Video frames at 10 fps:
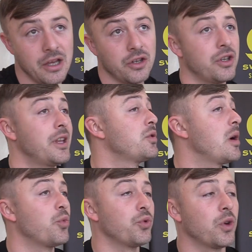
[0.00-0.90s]
So that's why I
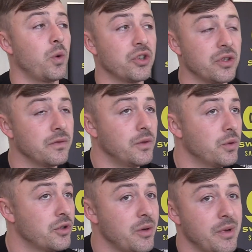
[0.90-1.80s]
brought the question
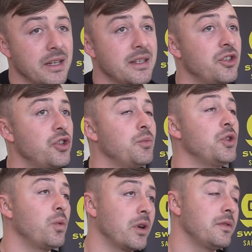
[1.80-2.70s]
forward to him. And I said to him, "Do
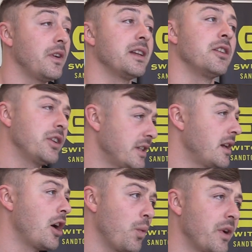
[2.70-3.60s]
you want to fight?" No, he said,
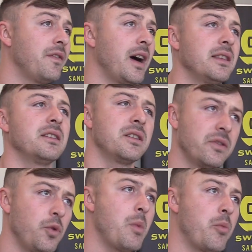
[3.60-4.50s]
"No, I want to fight. This is
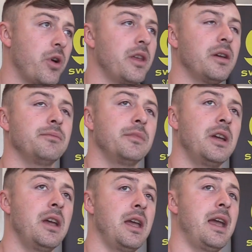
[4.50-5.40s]
for my brother."
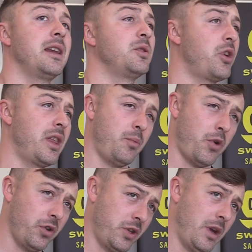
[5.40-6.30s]
And his brother had
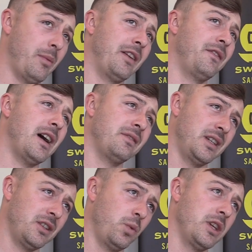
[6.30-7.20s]
passed away about
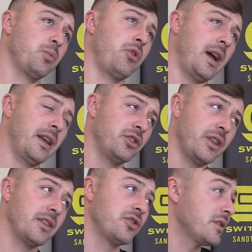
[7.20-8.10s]
5-6 weeks prior to
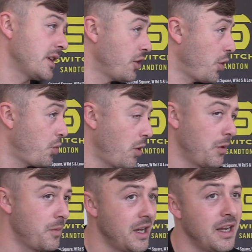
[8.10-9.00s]
that. So I said, "No
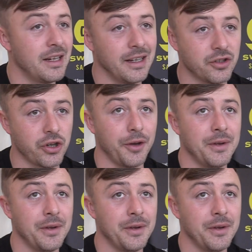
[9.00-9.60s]
problem. Let's go."